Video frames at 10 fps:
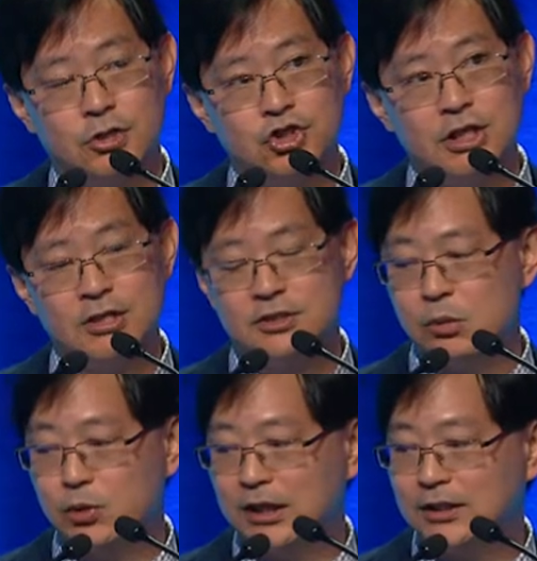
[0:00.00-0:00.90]
genes that
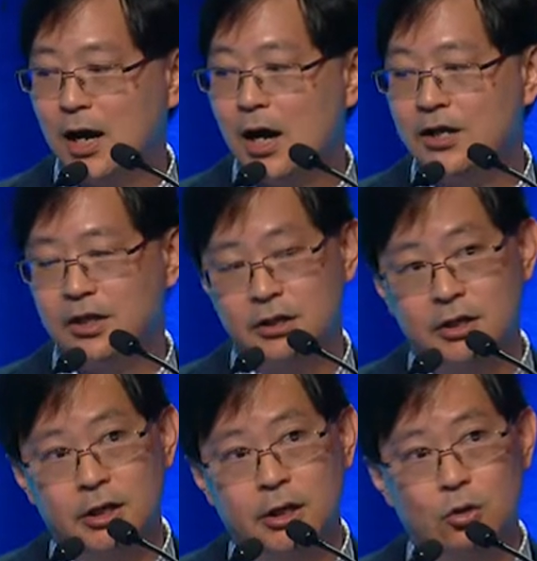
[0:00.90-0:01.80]
we can target
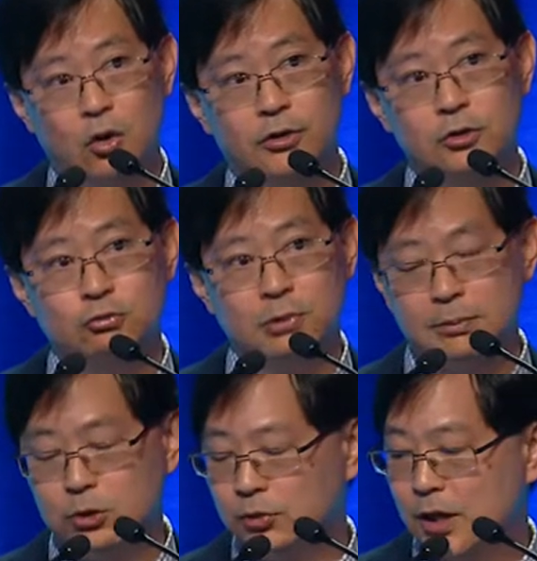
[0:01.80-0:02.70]
in order to
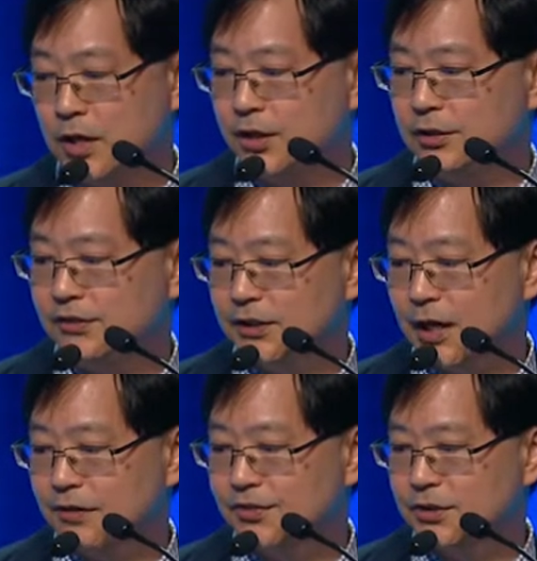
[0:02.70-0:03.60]
maybe to target these
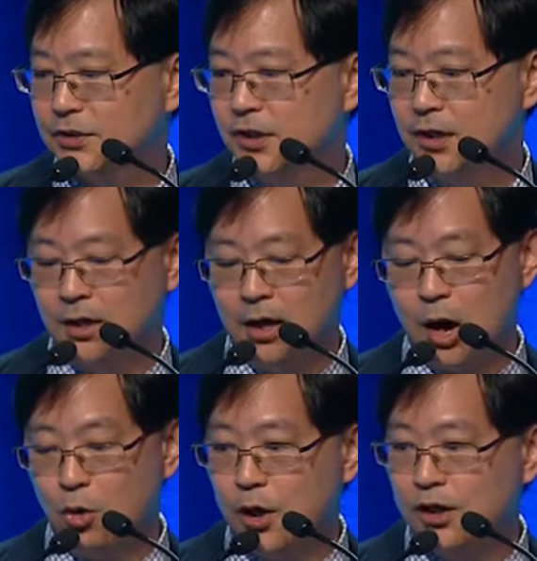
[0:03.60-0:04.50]
CAFs.
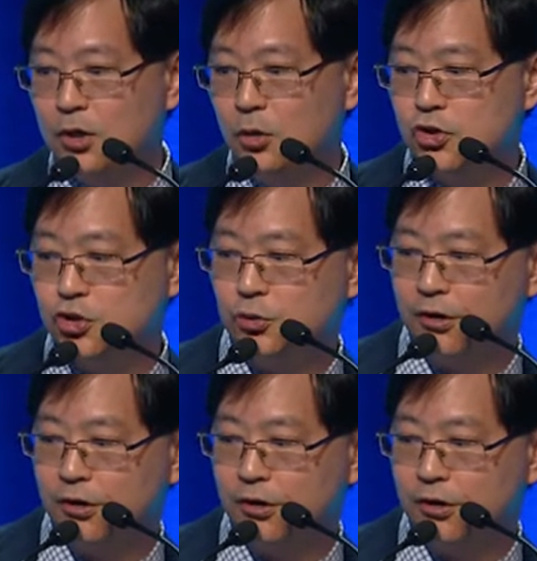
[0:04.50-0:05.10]
I'll quickly go through